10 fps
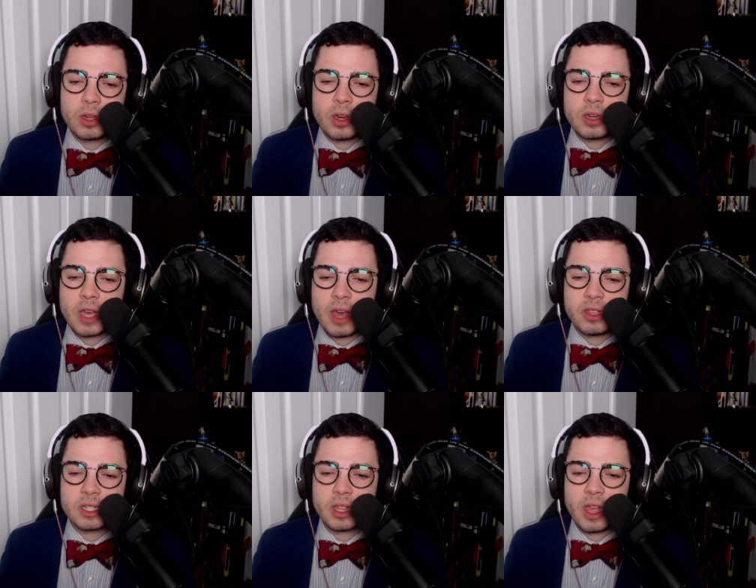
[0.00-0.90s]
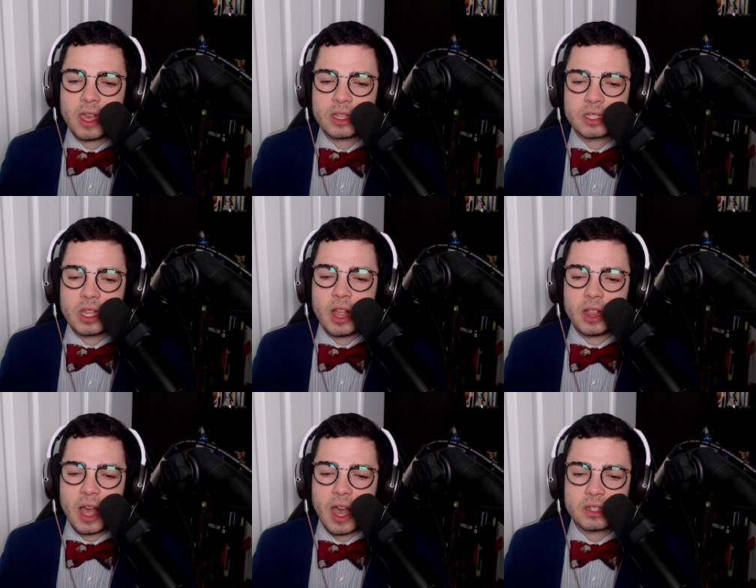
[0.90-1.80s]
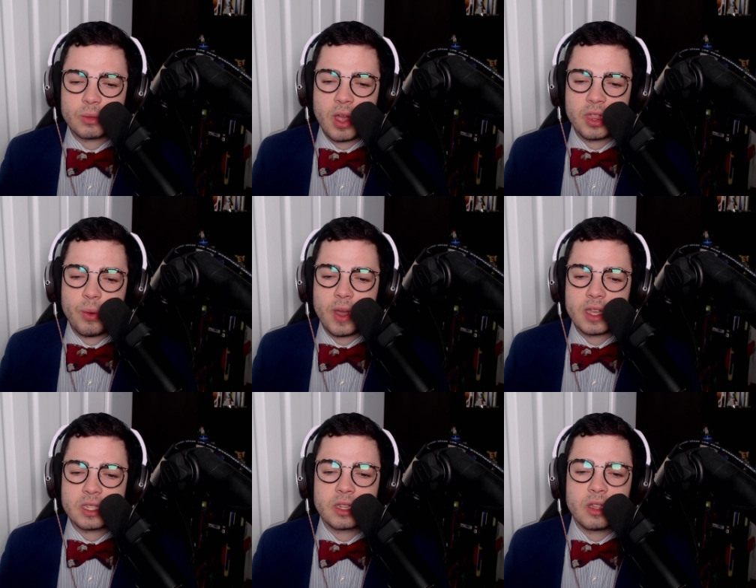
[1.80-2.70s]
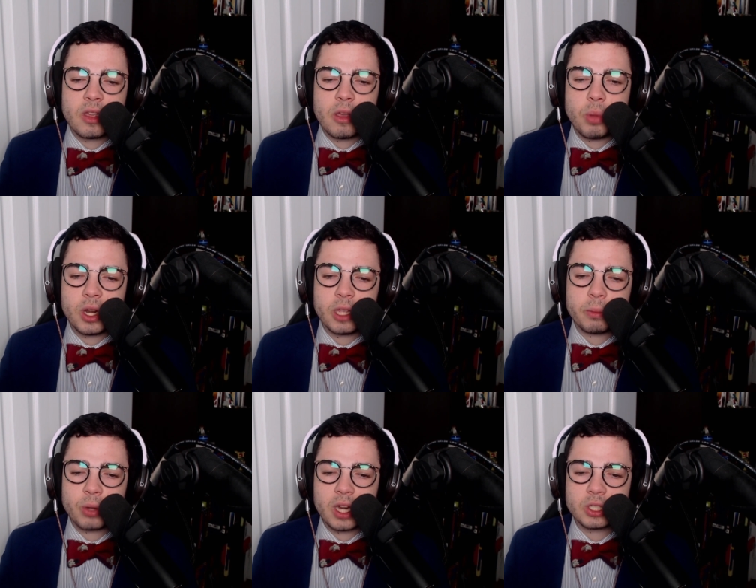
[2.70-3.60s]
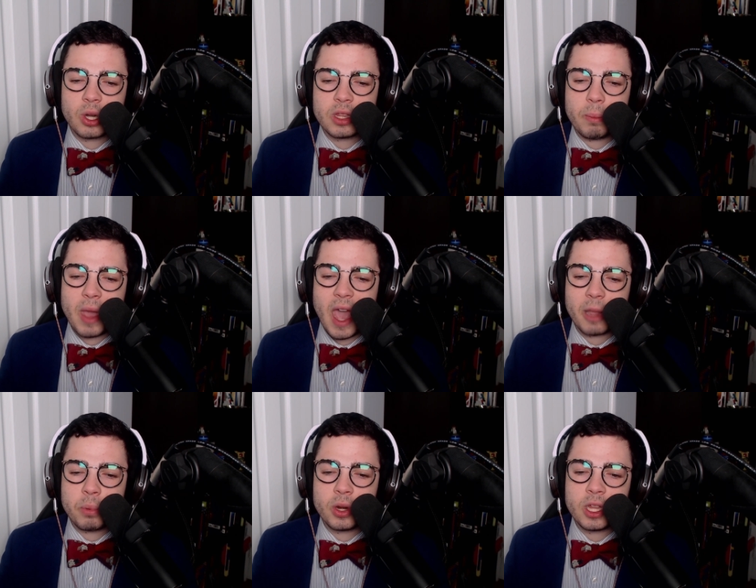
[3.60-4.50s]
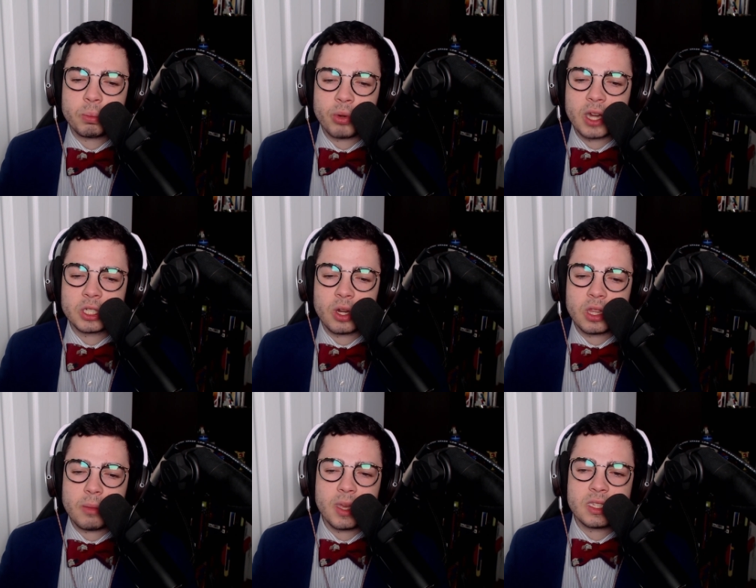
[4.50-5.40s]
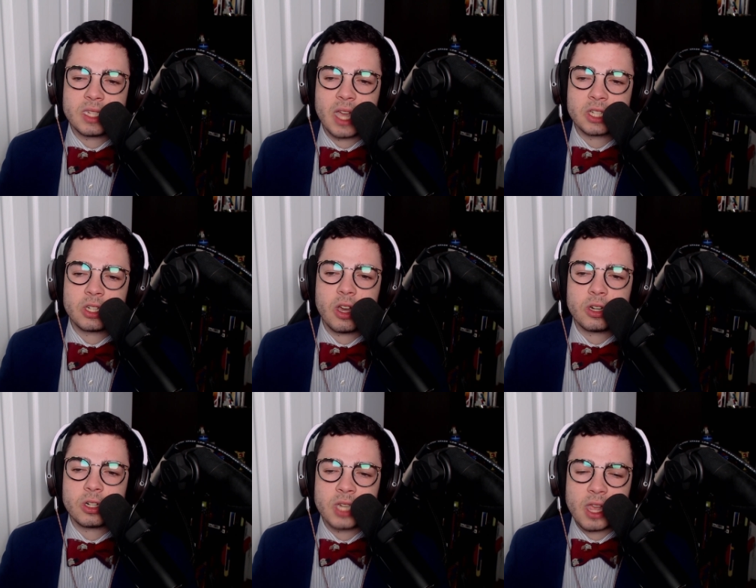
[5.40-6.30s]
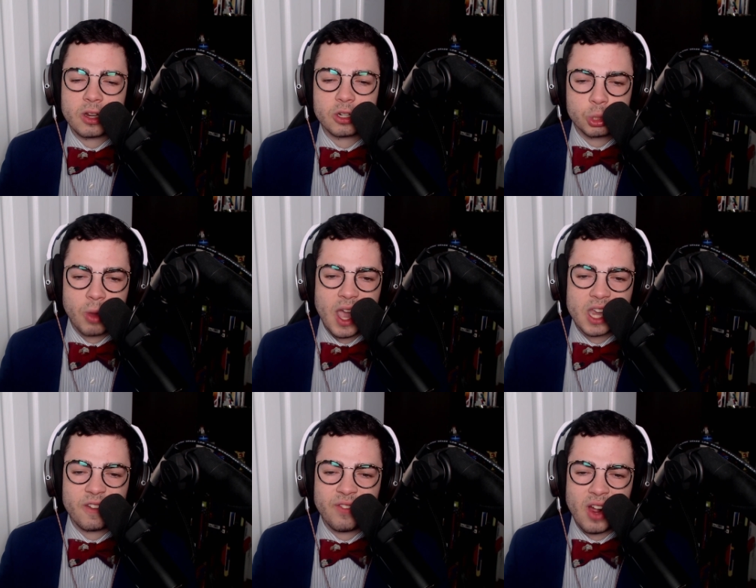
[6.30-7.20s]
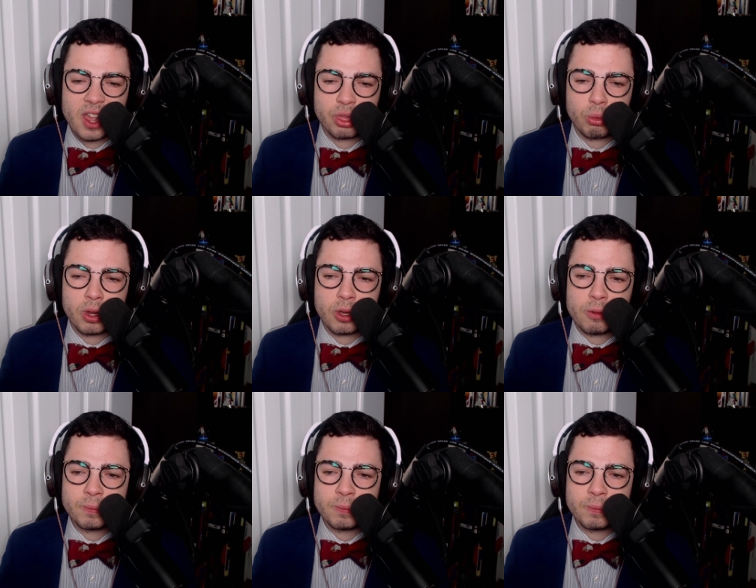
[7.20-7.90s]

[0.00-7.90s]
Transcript: to have these legs locked around the waist, putting pressure on the back, putting pressure on the midsection. Undertaker trying to fight through.